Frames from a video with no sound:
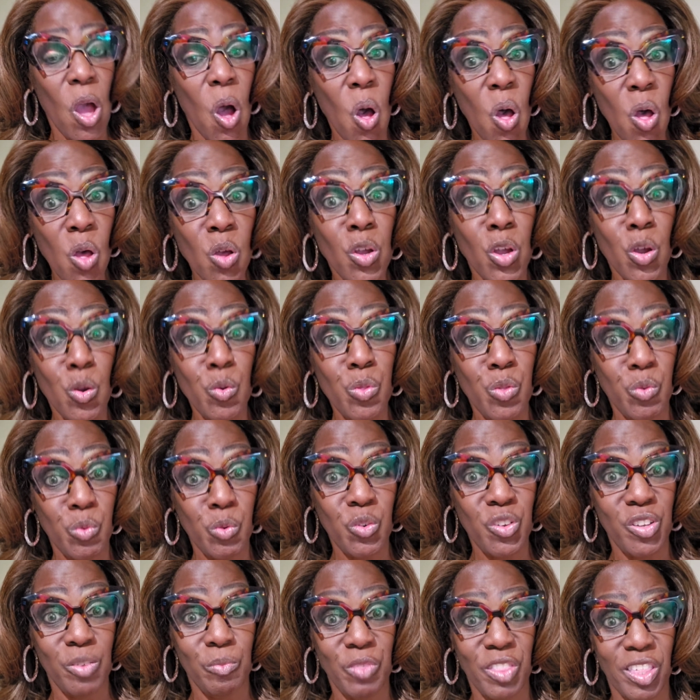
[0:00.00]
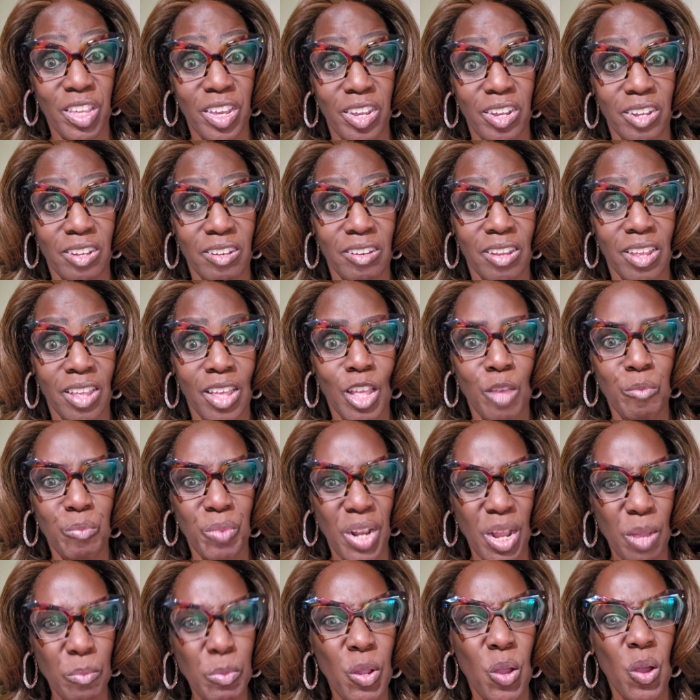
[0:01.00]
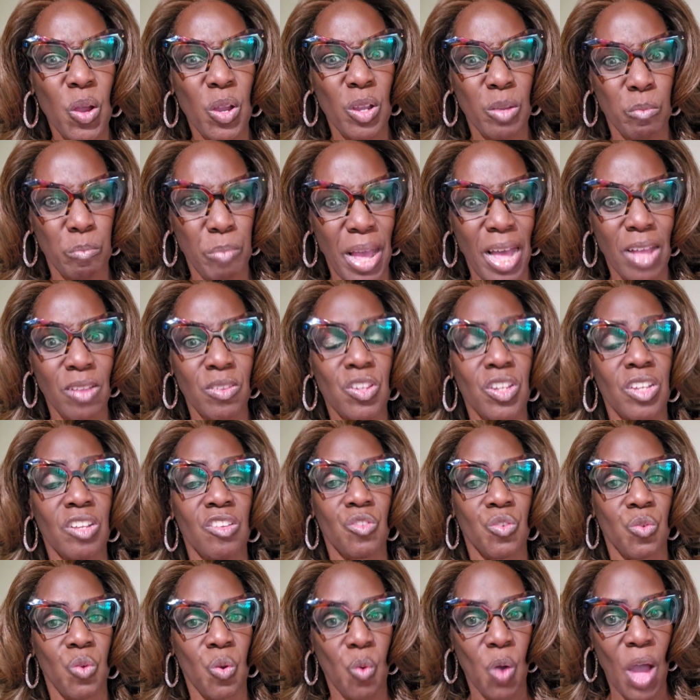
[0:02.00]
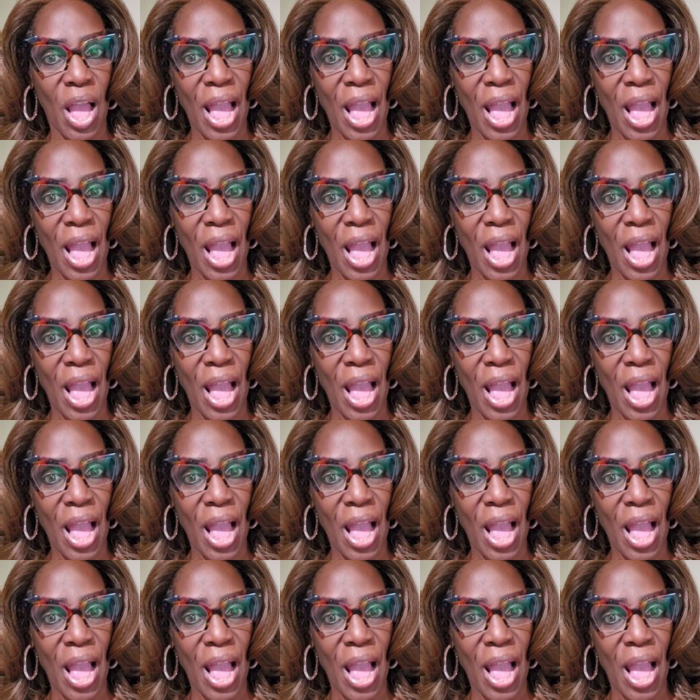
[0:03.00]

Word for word: we all go through some things, but I'm talking about just